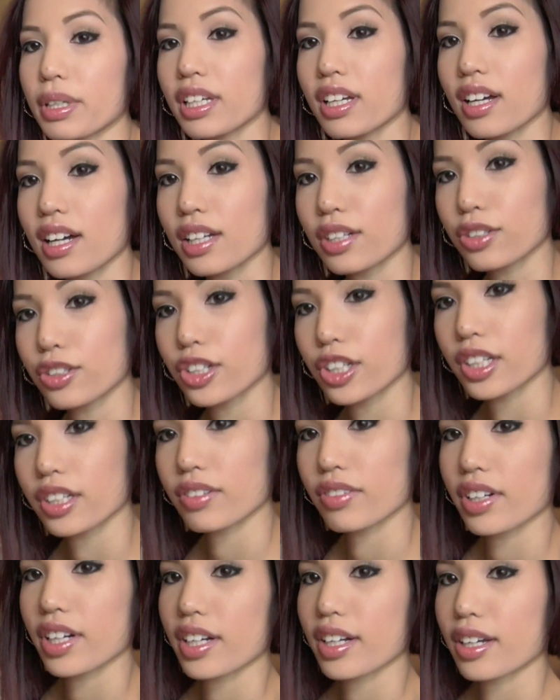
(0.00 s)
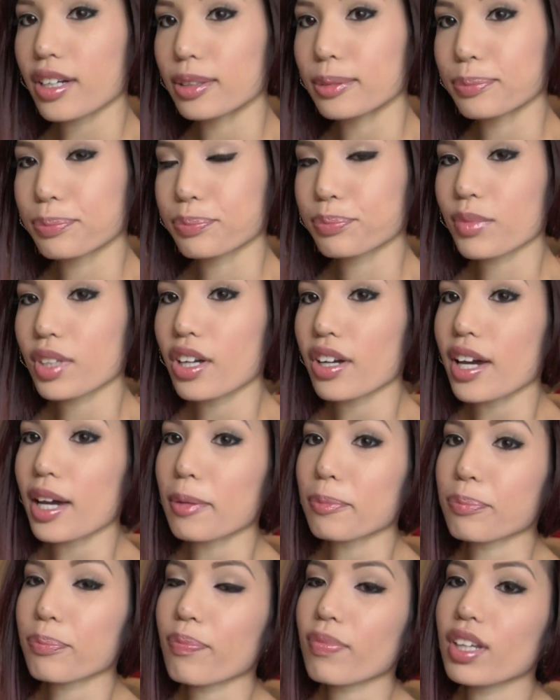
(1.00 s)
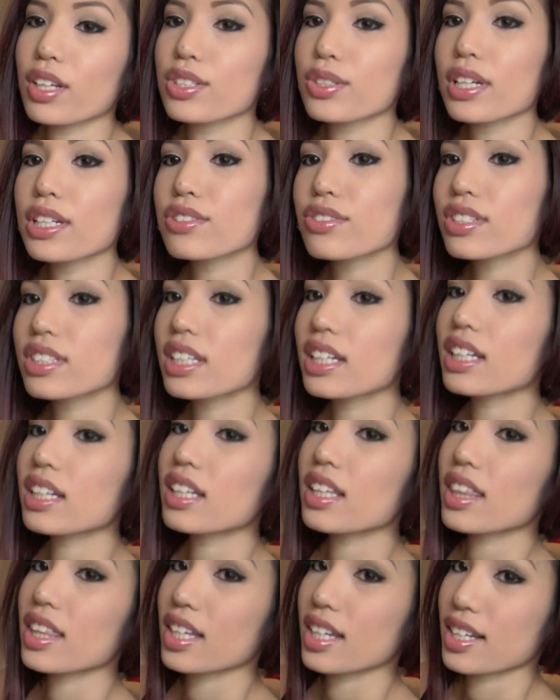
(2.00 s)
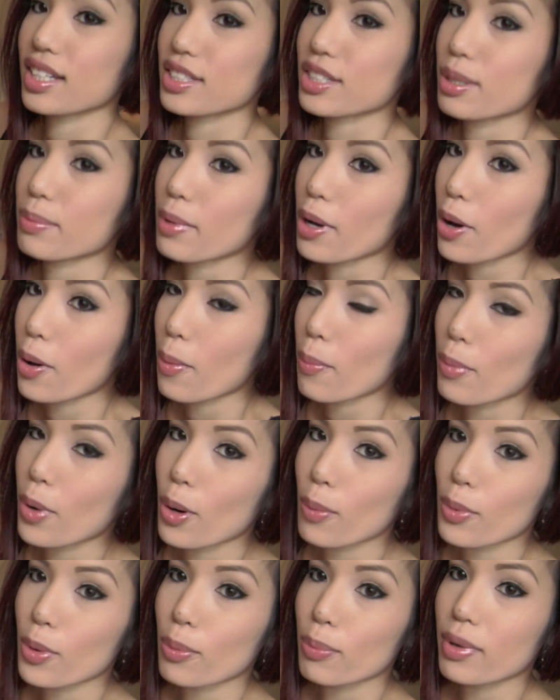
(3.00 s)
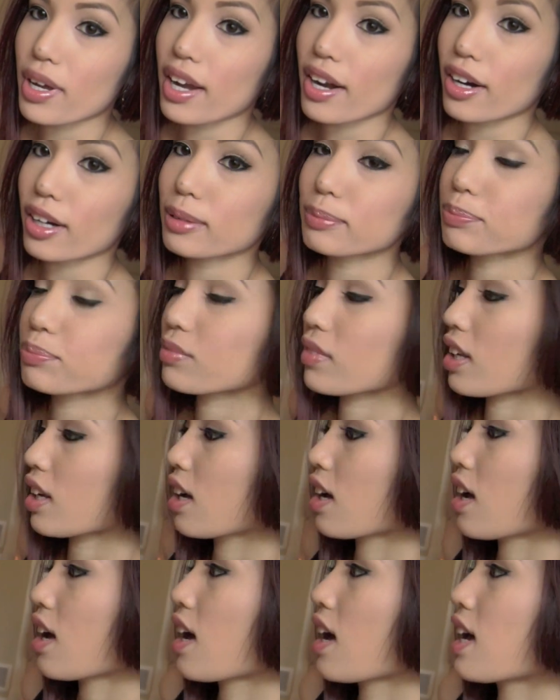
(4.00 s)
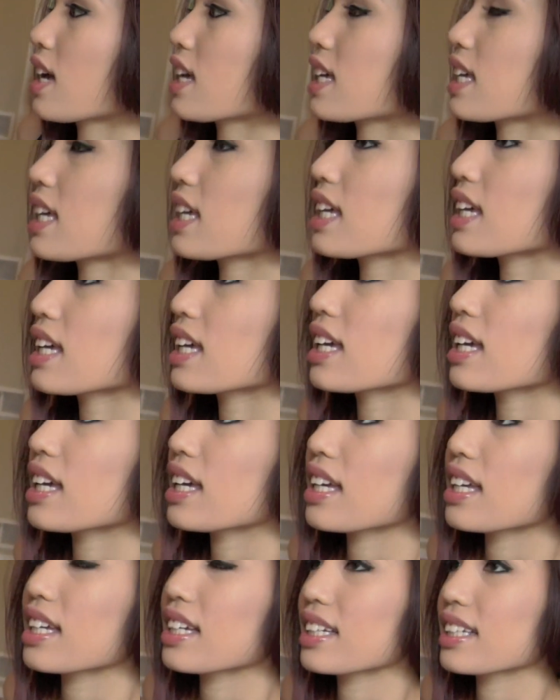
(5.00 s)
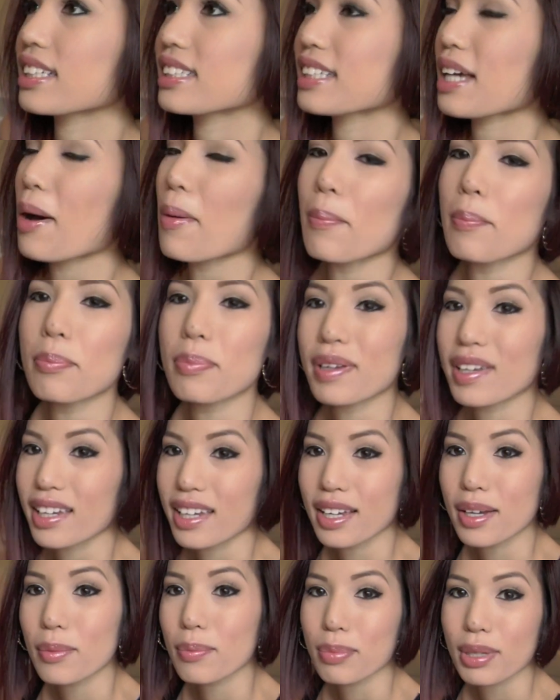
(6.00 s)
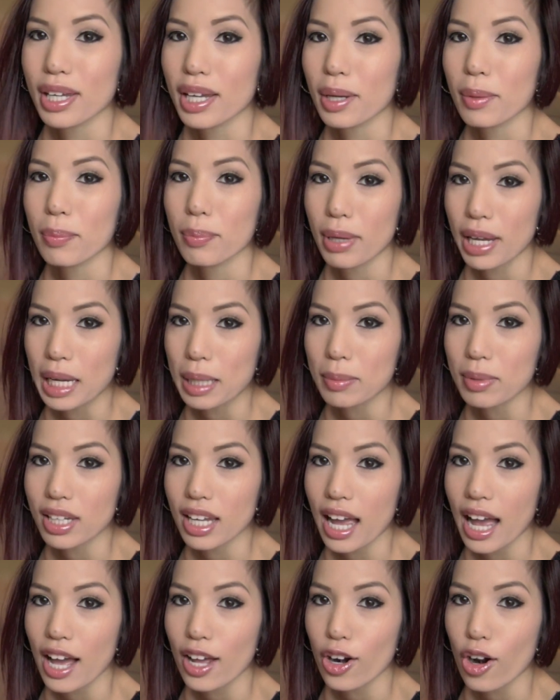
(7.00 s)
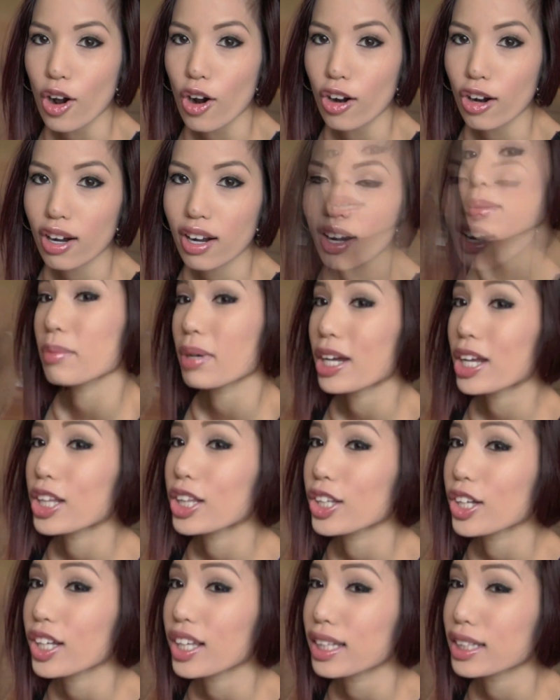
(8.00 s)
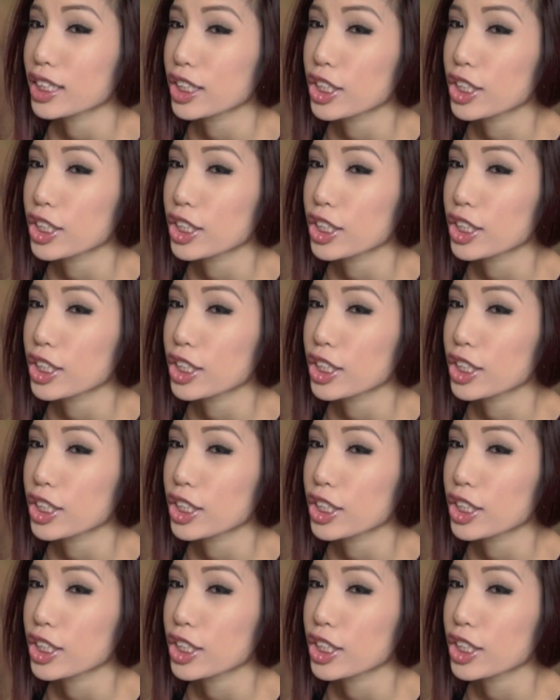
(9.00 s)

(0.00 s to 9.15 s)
being kind of crooked right now. Okay so interesting things about Momo Bear. He is a big, big baby at heart. He might look like